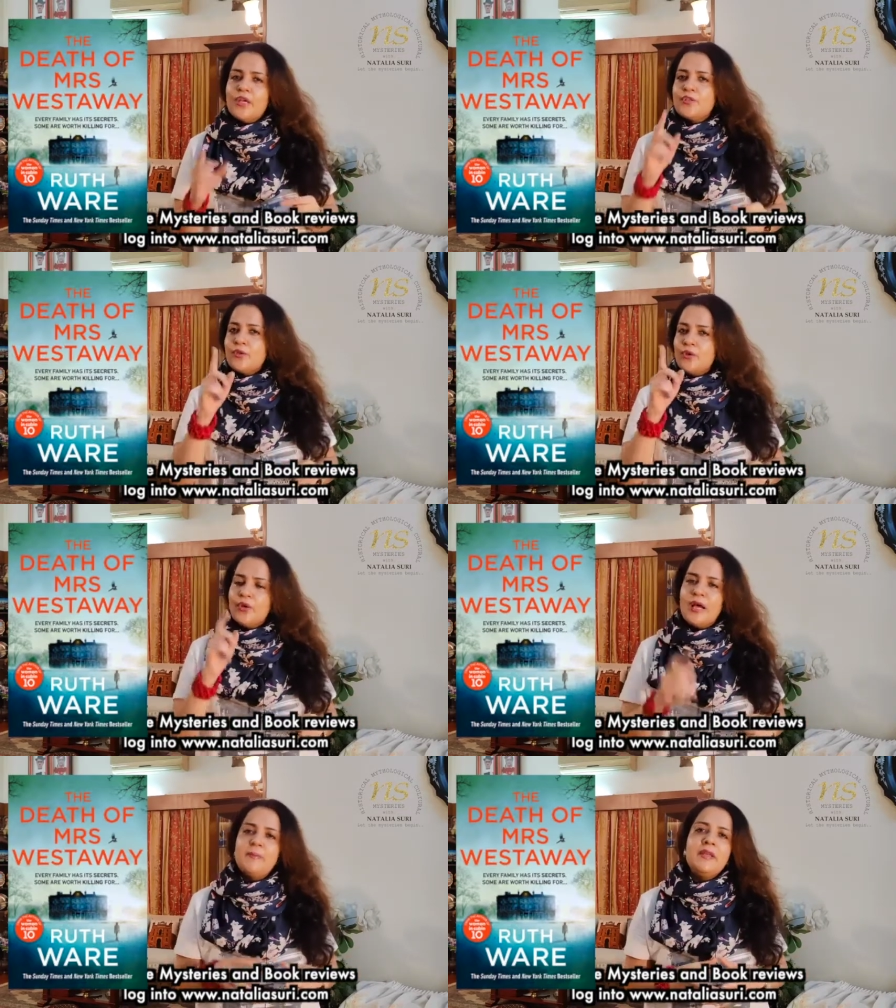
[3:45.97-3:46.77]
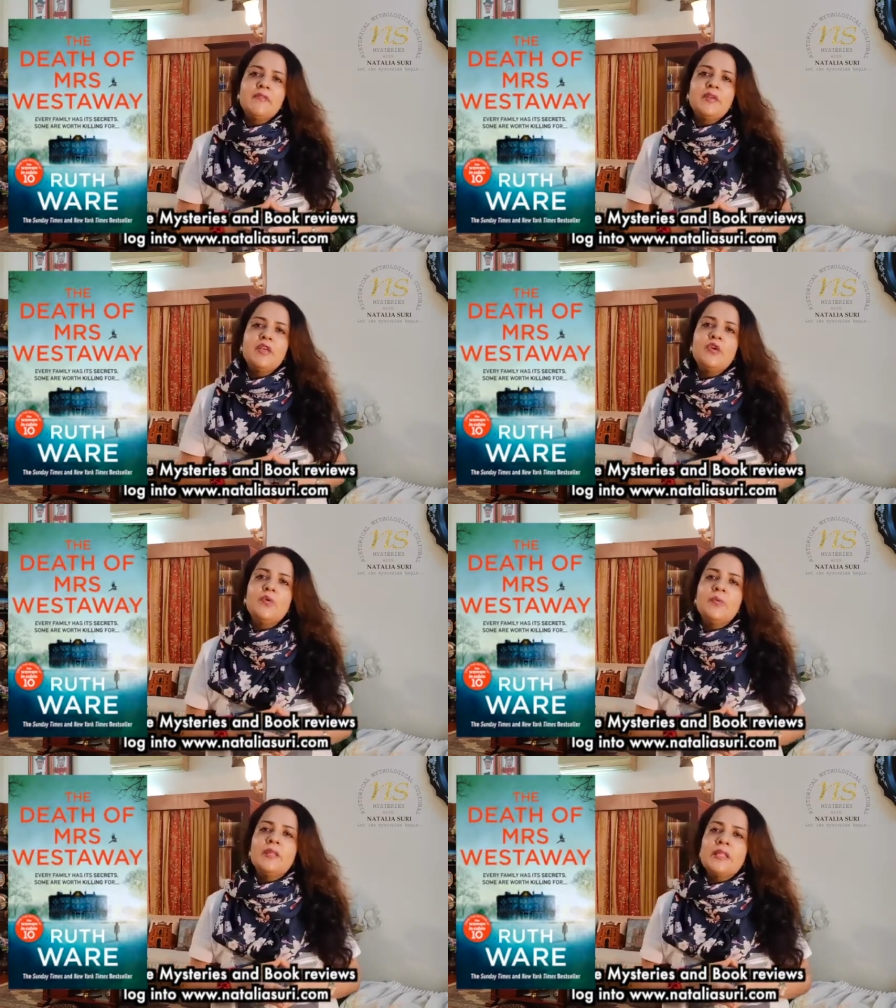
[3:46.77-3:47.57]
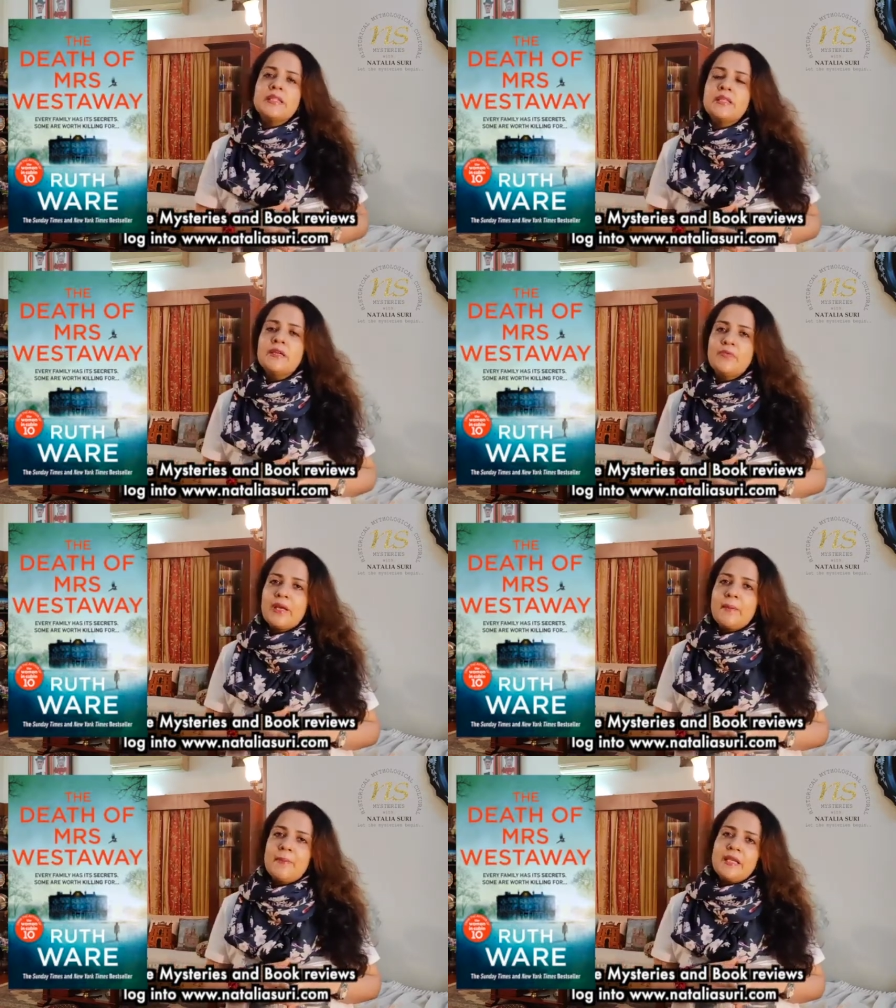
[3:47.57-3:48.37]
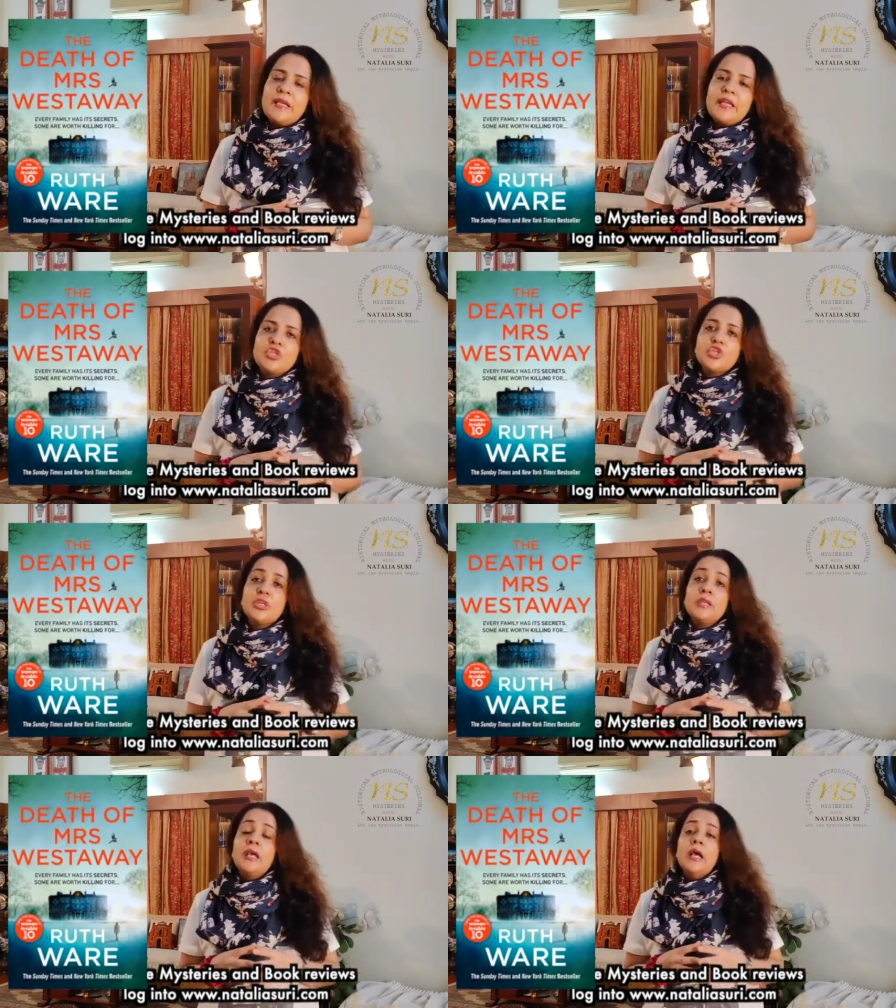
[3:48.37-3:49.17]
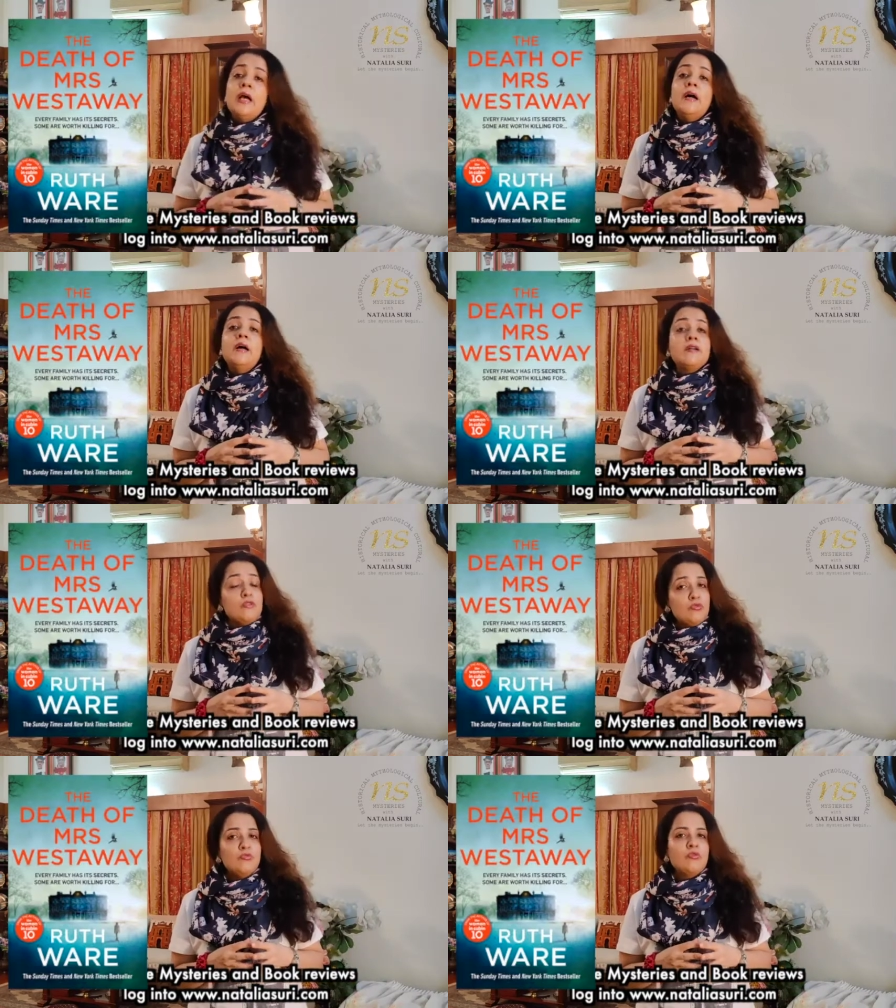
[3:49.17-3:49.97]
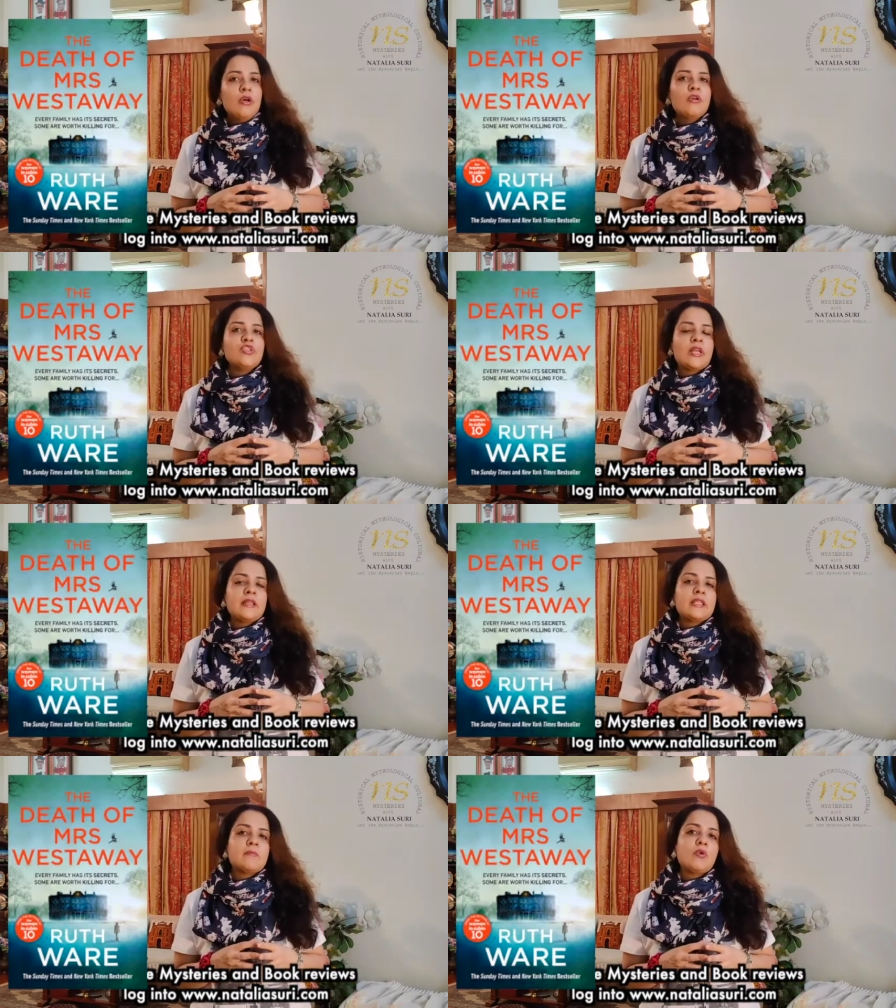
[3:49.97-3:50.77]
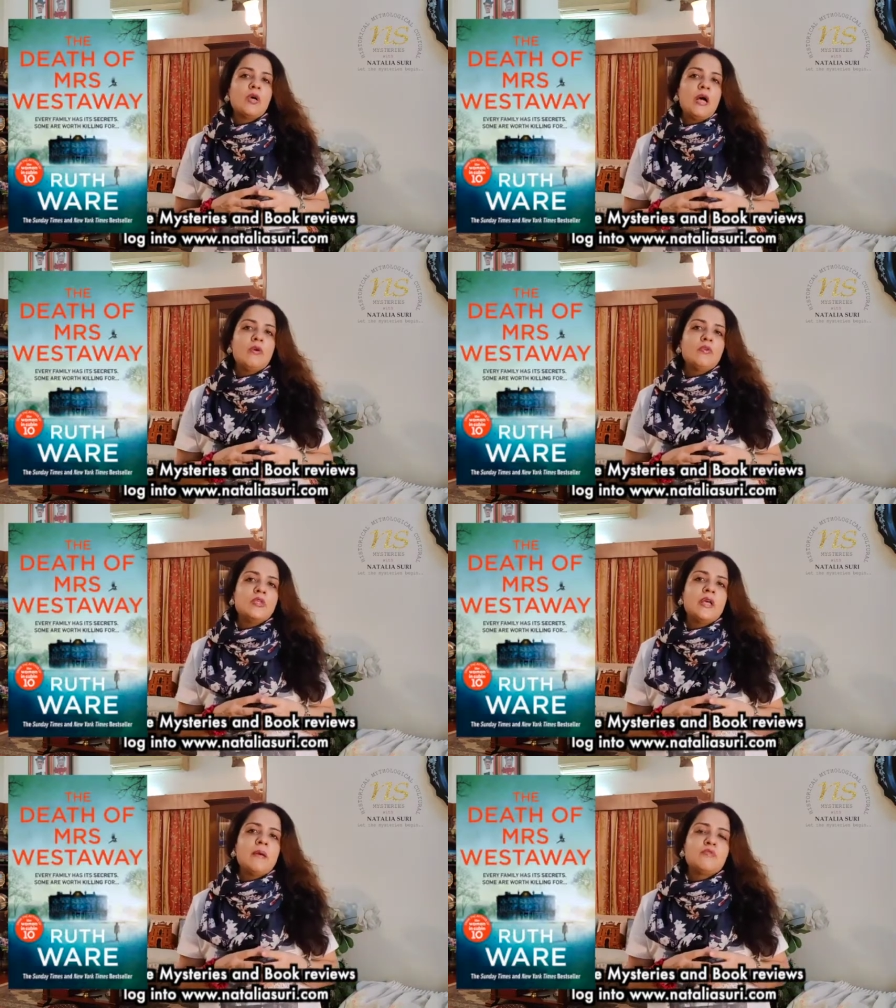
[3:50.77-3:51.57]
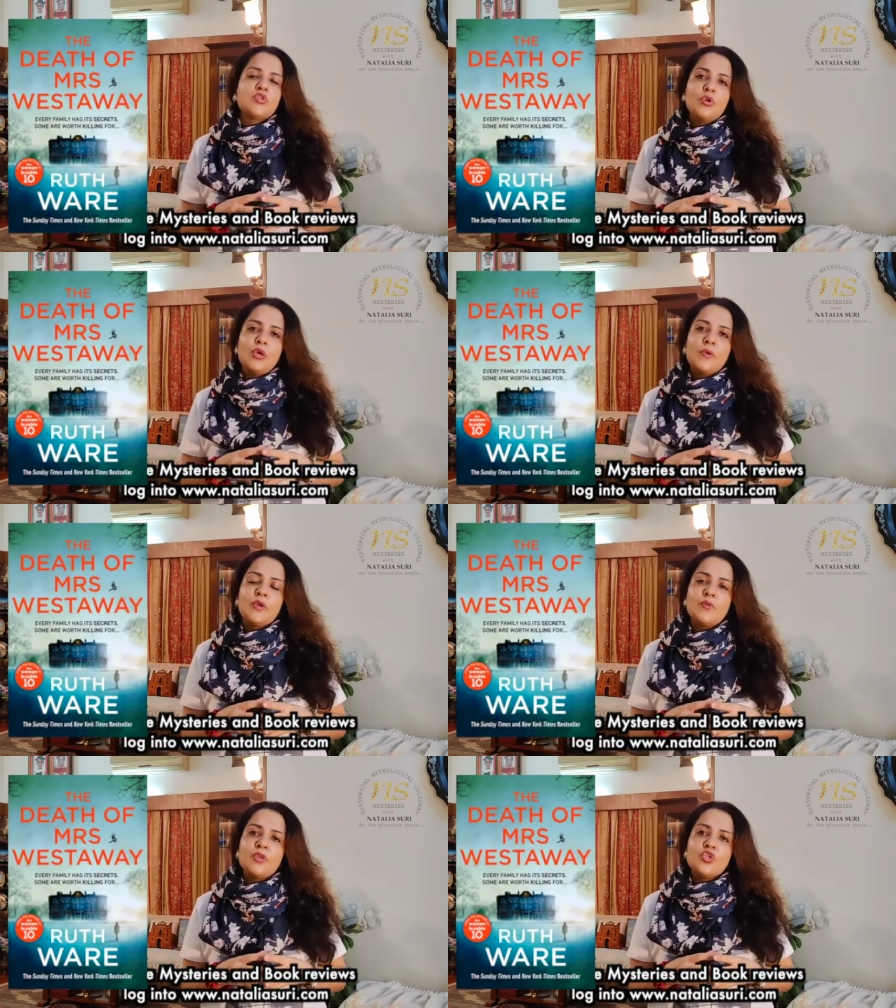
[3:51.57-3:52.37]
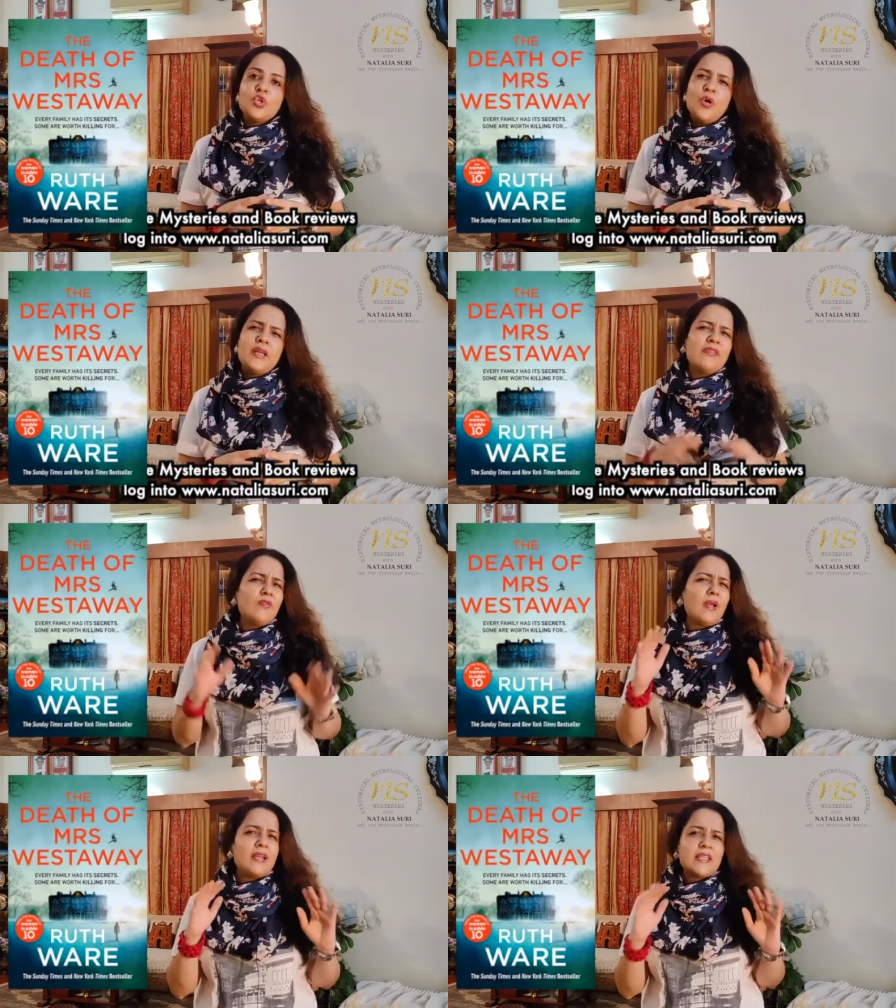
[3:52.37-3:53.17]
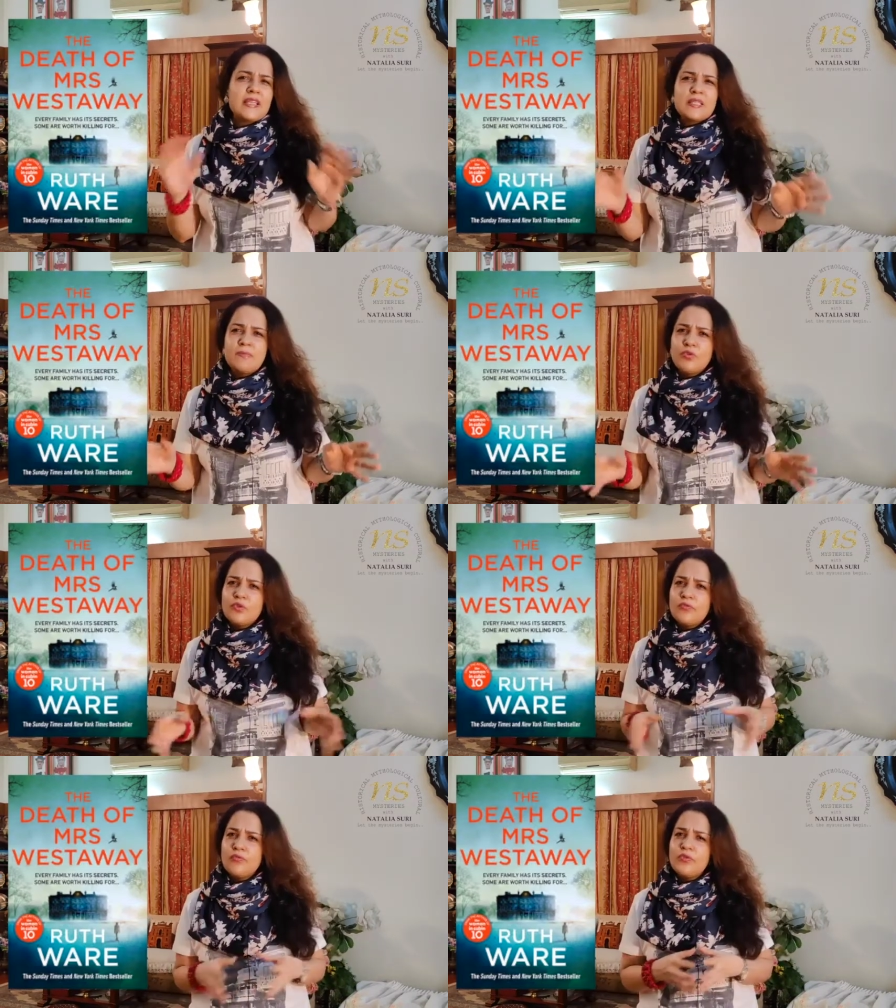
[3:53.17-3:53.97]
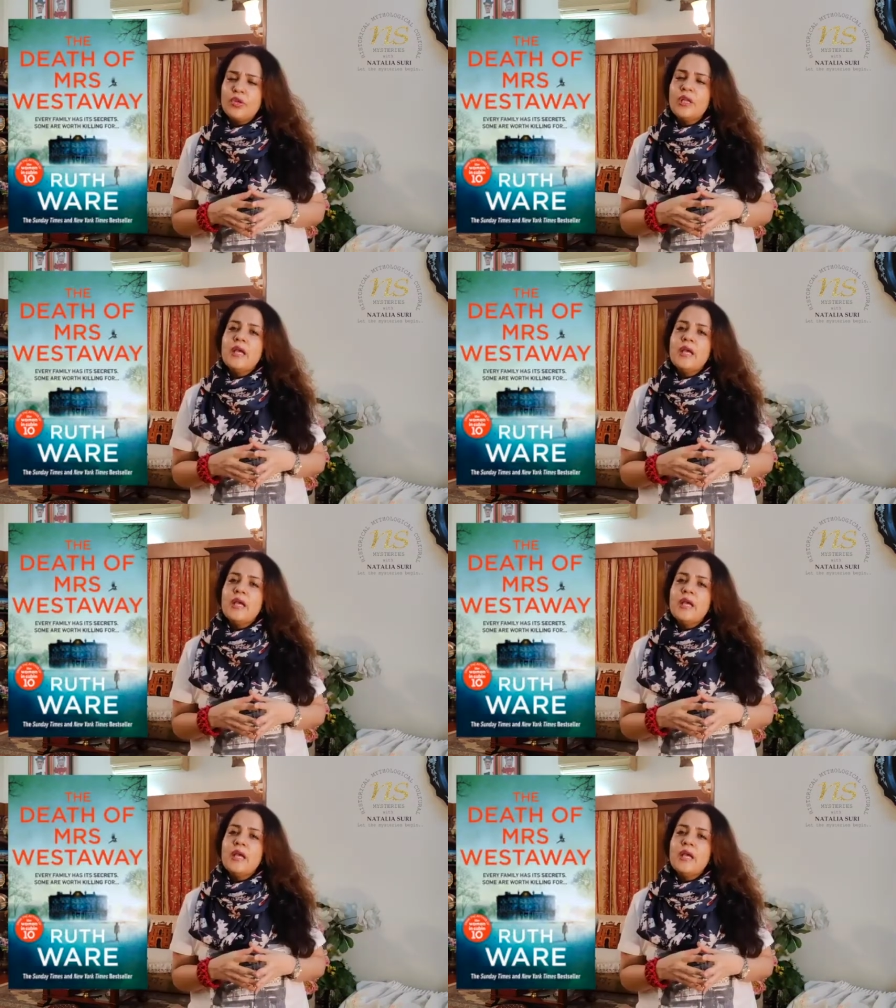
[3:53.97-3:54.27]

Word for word: So I'm leaving you with this third recommendation. Uh, do check this book out. I'm sure you're going to enjoy it. The writing is beautiful.